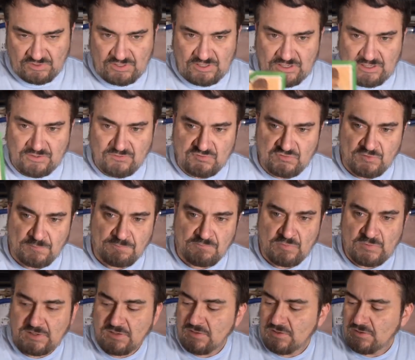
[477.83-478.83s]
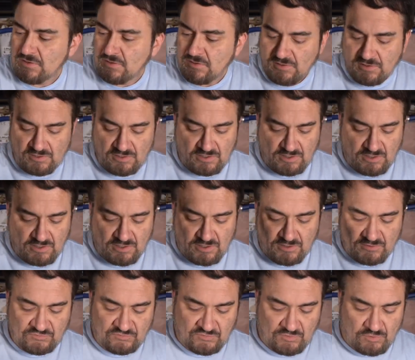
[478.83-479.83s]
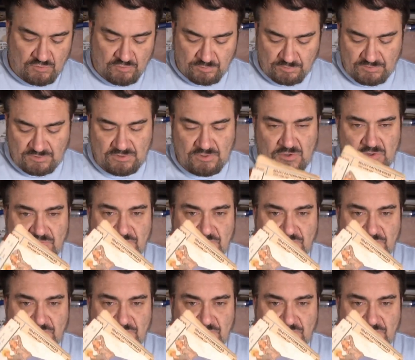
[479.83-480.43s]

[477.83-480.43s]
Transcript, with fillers: the case. So, you